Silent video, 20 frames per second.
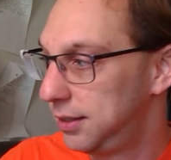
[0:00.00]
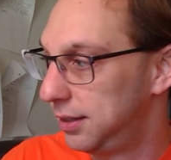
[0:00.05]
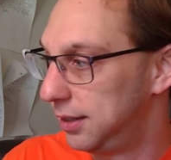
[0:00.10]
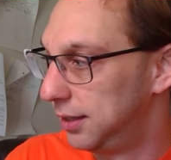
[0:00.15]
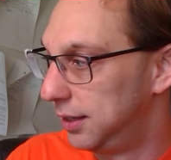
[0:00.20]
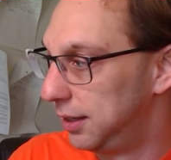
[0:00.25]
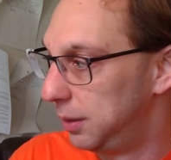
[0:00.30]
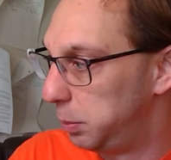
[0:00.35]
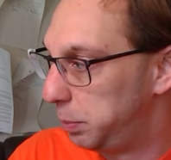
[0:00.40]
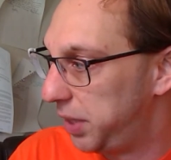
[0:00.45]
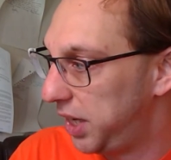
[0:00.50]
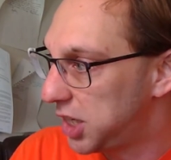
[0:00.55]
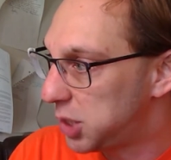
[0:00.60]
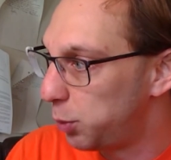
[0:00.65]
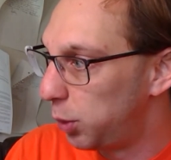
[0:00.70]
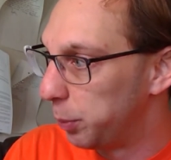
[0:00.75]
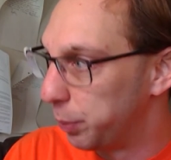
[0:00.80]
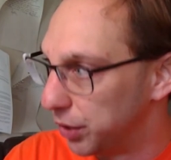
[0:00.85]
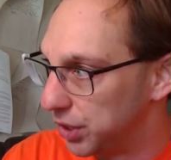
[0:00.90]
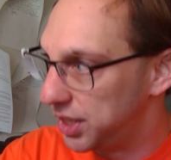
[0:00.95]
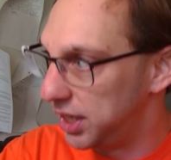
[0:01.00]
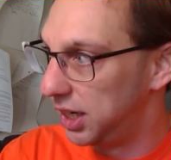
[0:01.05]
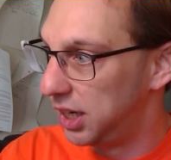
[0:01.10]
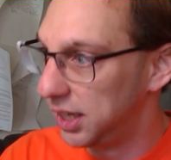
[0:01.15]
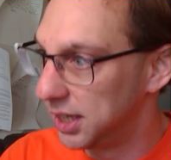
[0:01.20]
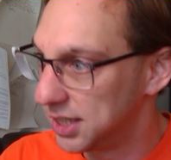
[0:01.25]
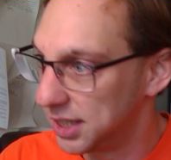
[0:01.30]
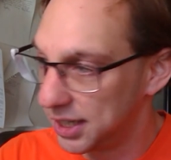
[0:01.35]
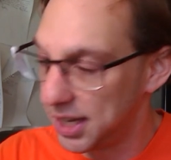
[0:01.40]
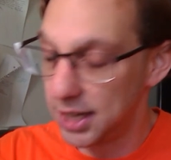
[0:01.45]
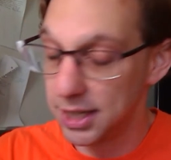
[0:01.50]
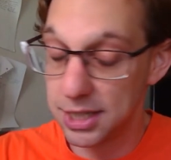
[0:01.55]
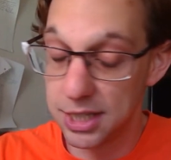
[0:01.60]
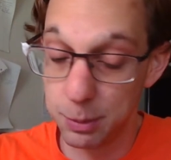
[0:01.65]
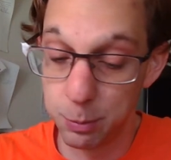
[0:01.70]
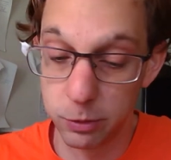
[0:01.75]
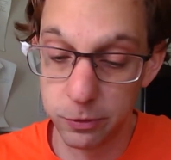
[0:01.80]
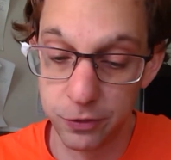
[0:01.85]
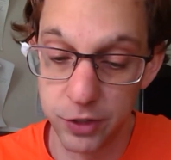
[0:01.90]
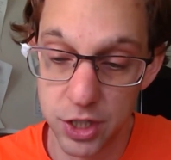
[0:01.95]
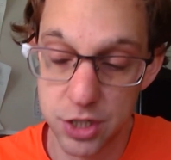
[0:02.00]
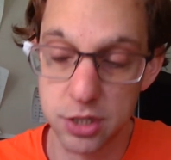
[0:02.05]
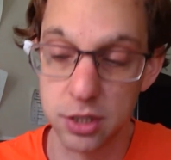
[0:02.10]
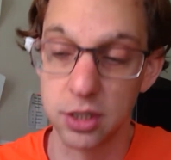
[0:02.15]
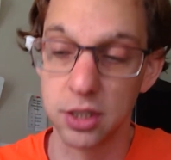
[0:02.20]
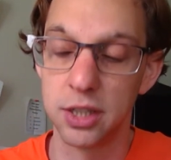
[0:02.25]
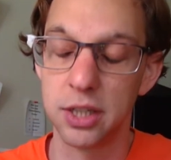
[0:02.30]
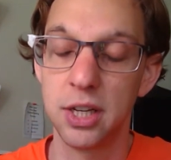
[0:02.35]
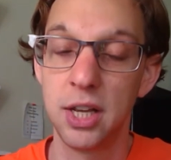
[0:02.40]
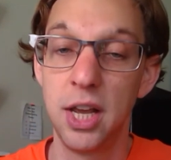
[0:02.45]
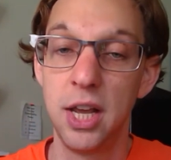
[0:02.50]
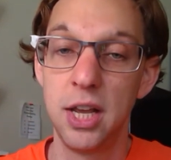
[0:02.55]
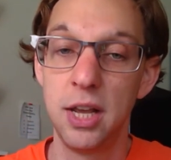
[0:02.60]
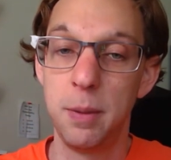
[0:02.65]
impeachment proceedings against him officially